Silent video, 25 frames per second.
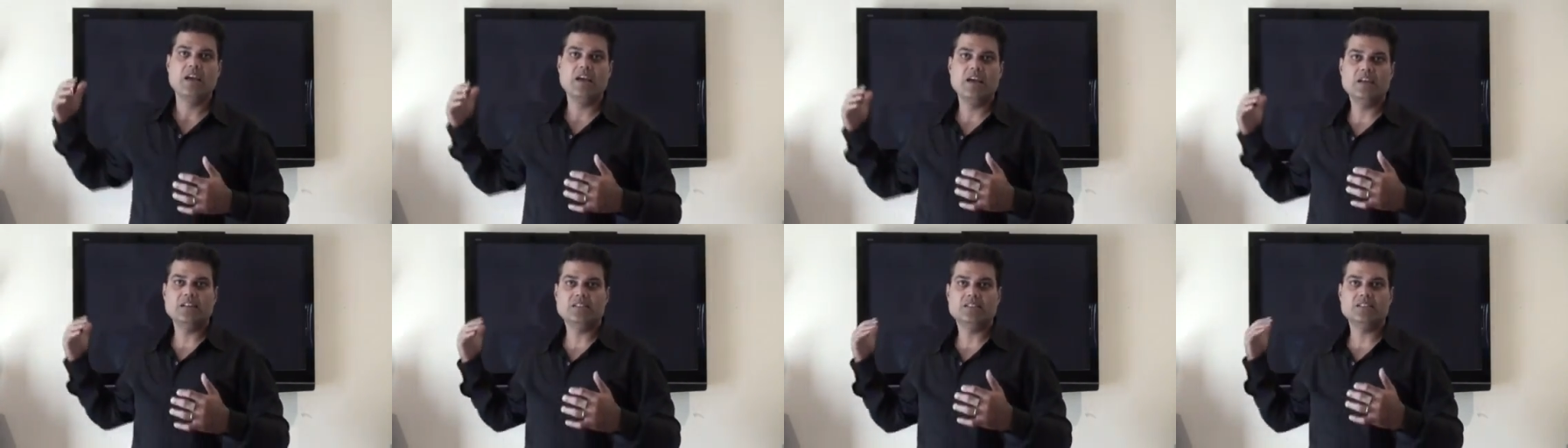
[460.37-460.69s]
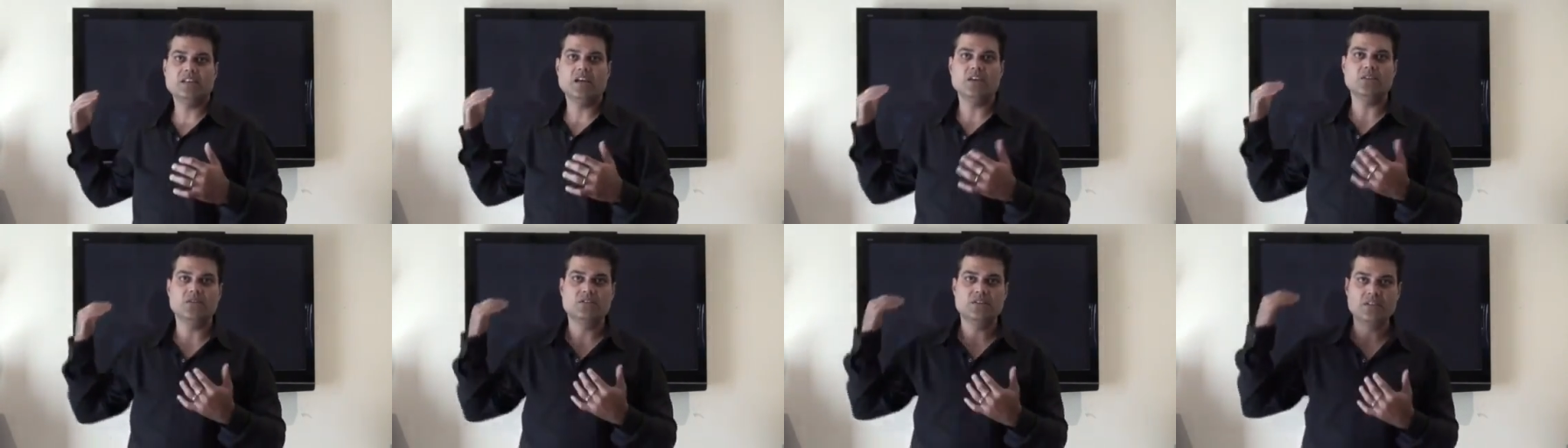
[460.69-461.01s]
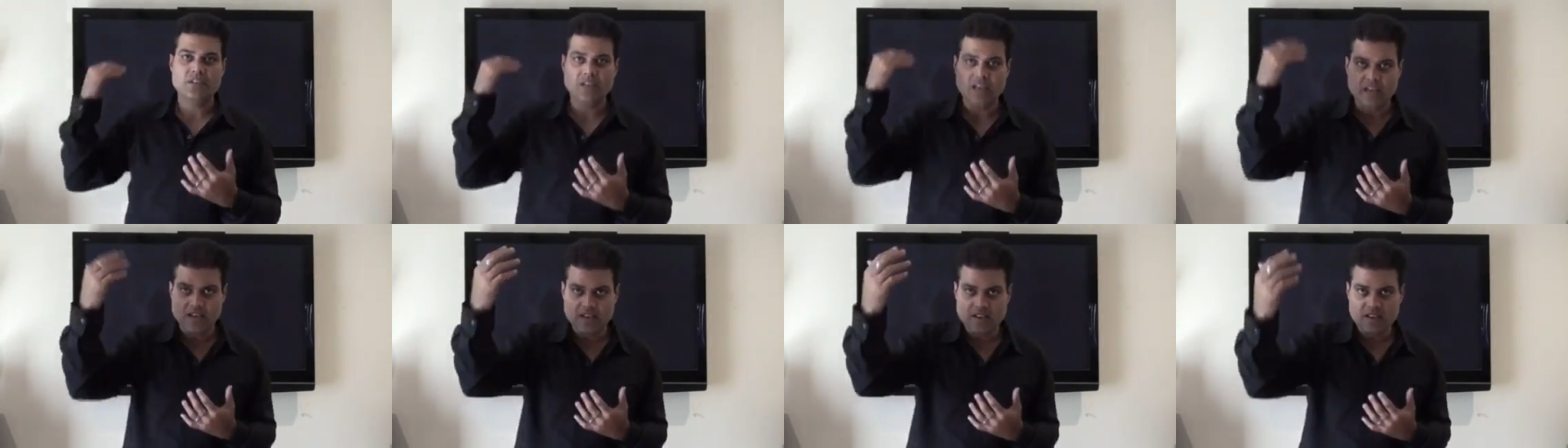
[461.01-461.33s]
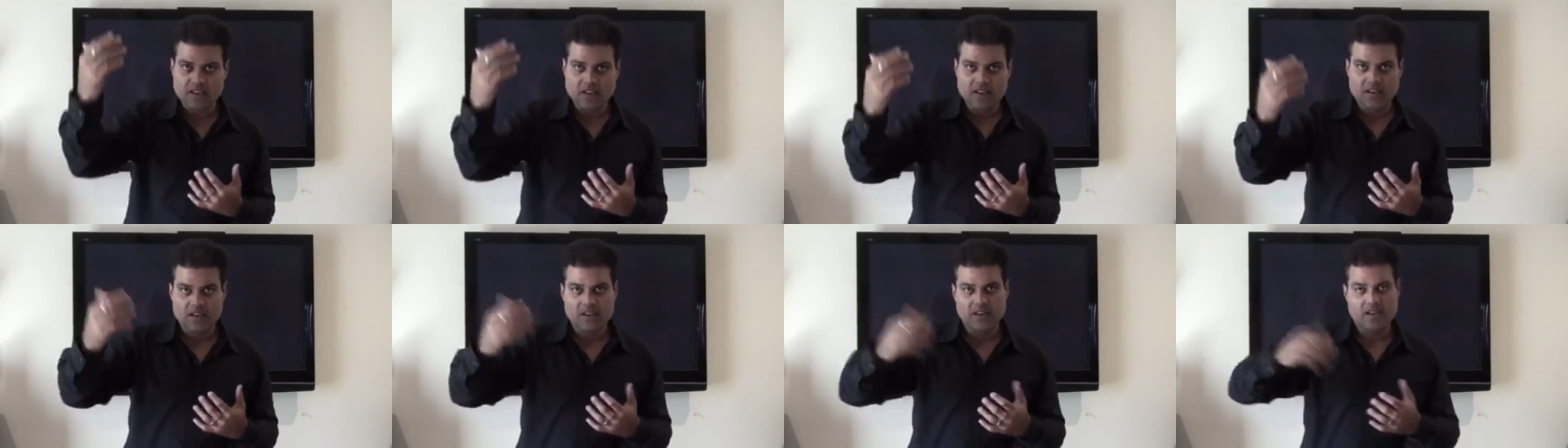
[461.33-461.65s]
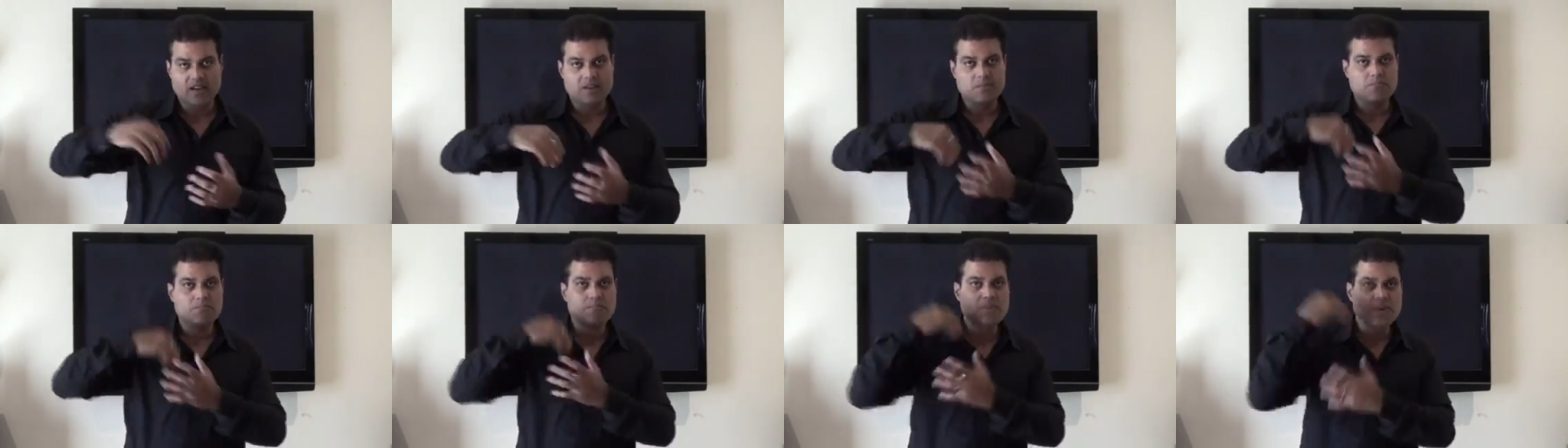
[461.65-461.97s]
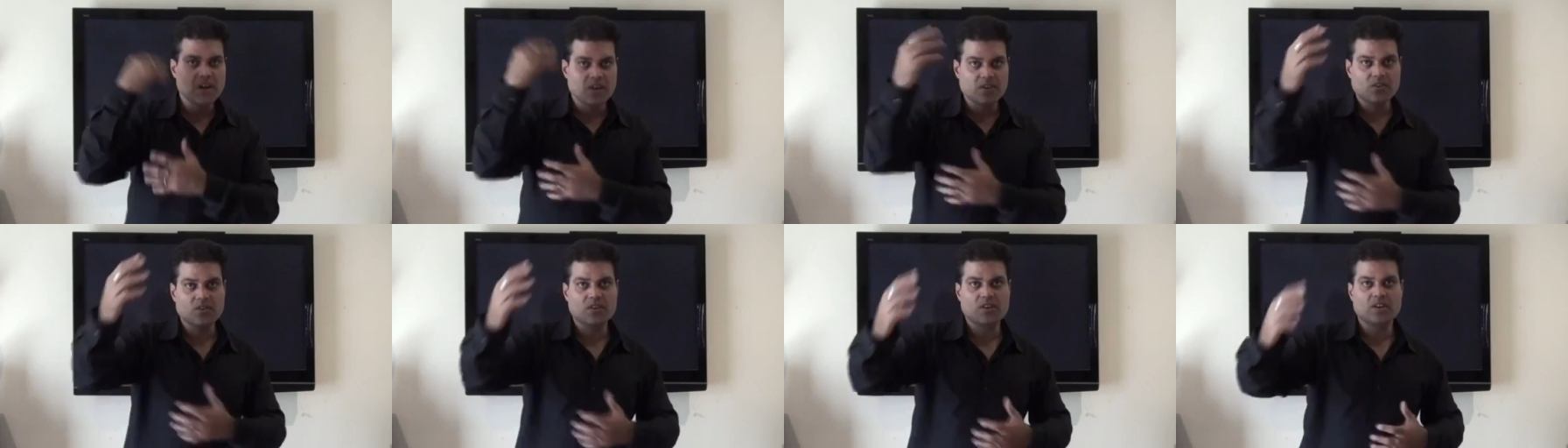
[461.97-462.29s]
and start to take and
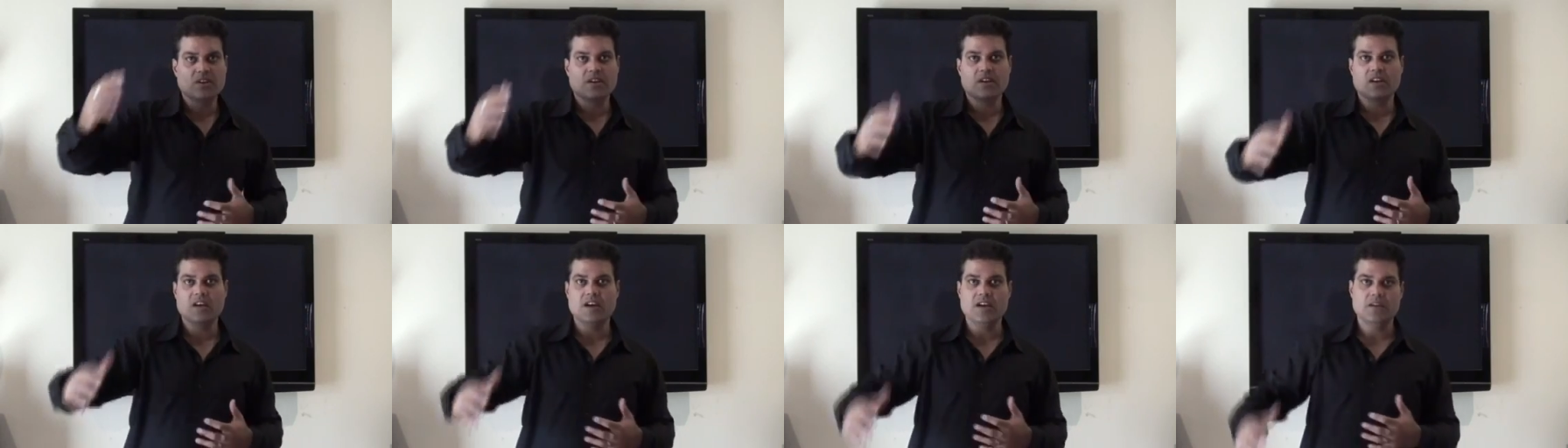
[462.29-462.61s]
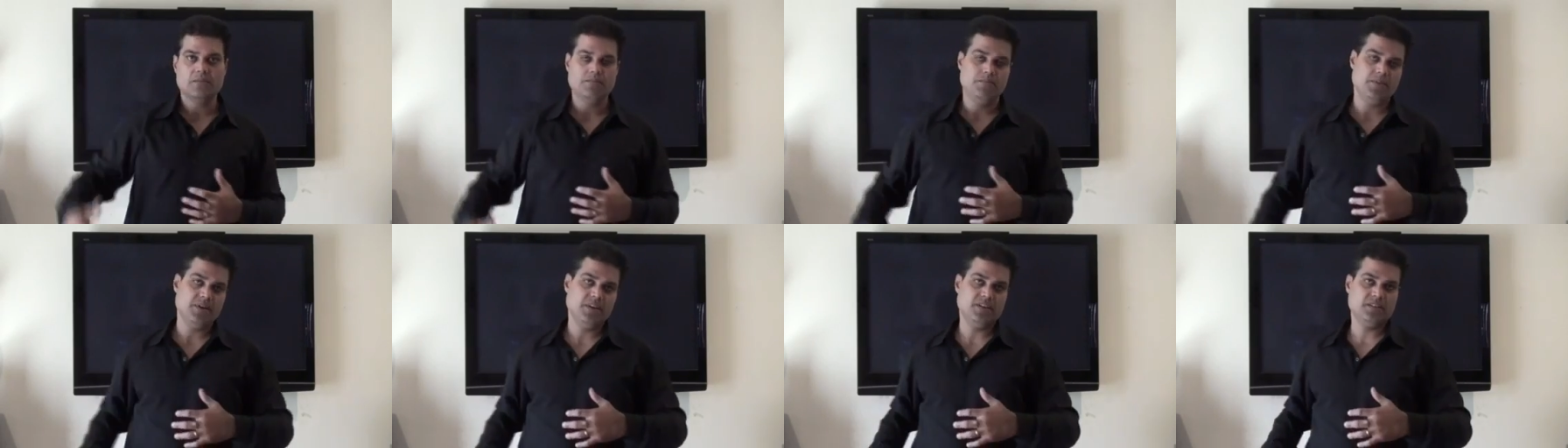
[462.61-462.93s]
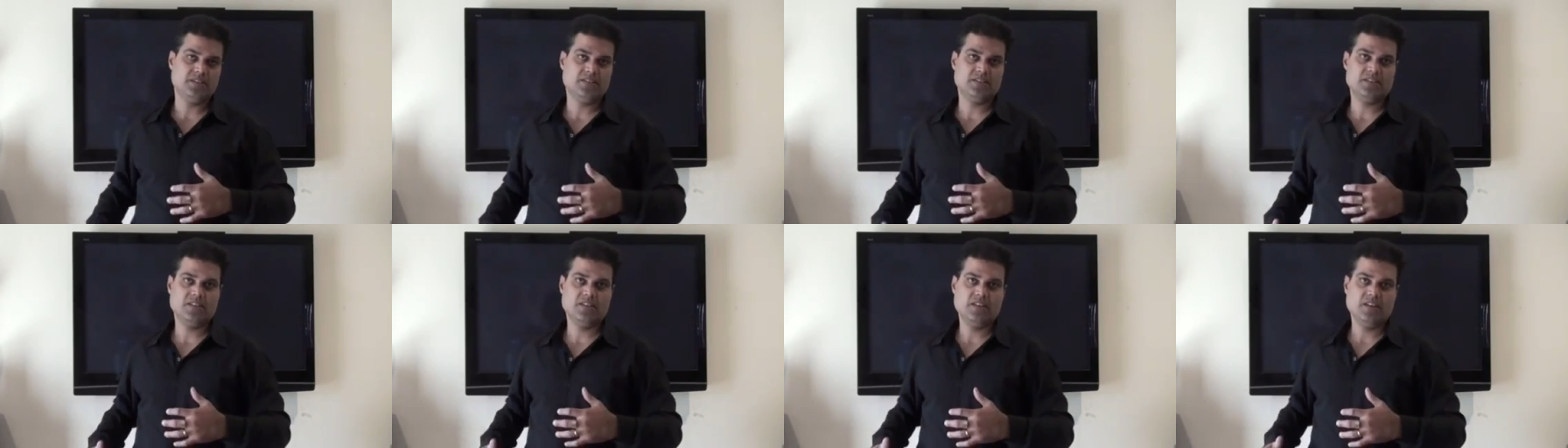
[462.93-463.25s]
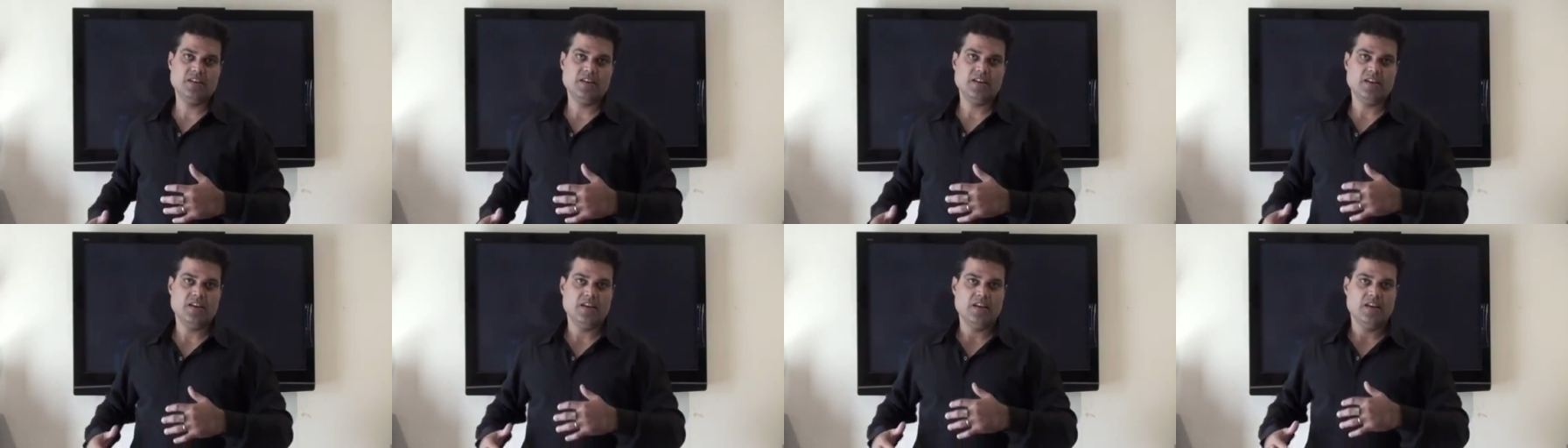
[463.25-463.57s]
build on your client base